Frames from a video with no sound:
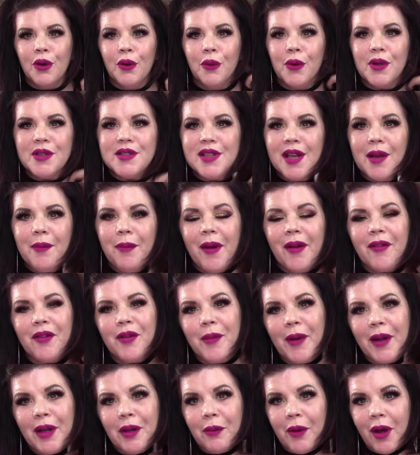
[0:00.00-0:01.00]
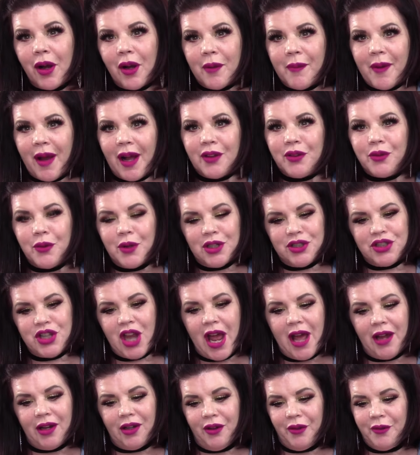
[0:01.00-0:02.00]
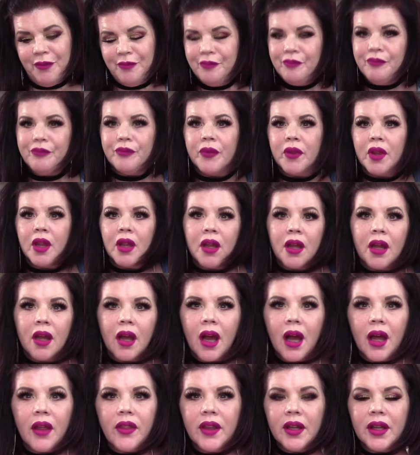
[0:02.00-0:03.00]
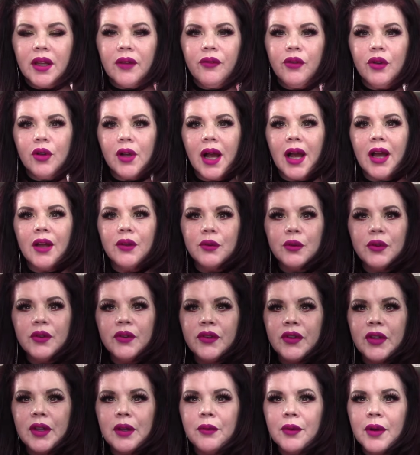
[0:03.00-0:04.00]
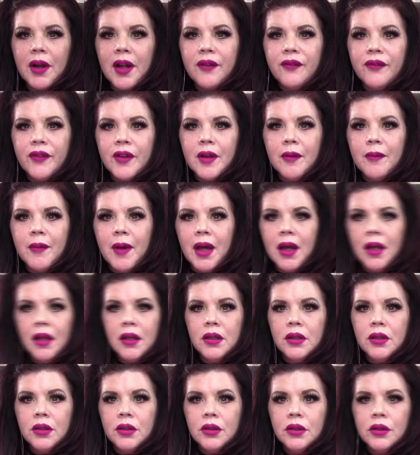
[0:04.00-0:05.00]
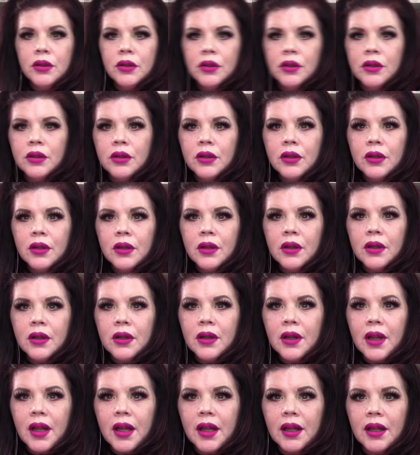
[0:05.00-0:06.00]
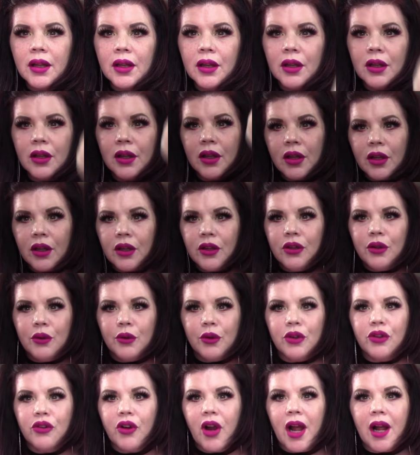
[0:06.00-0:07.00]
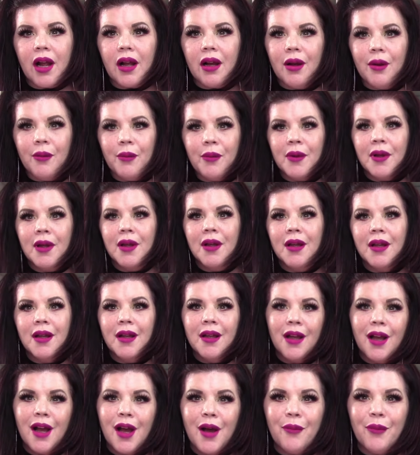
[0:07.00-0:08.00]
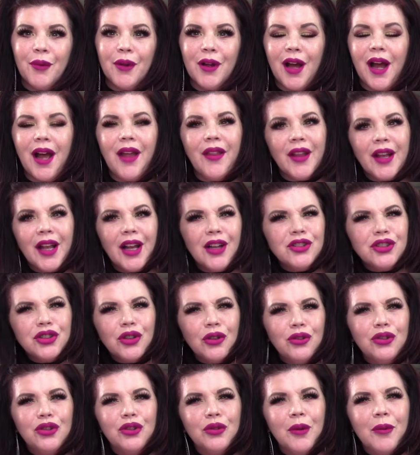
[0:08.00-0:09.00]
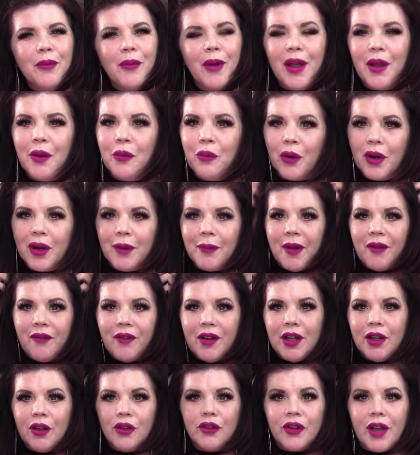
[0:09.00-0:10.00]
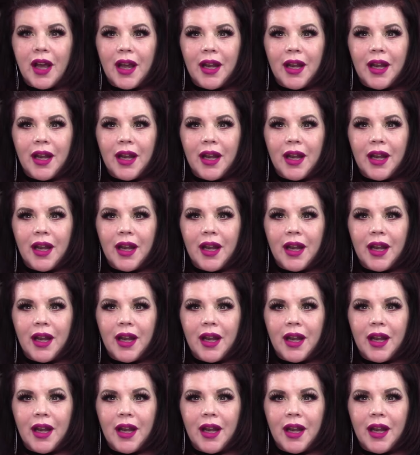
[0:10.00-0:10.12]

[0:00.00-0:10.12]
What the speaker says: What's up, everybody? Welcome back to our channel. I think if you guys would see what I film on, like, you would crack up. I think I showed you in one of my videos.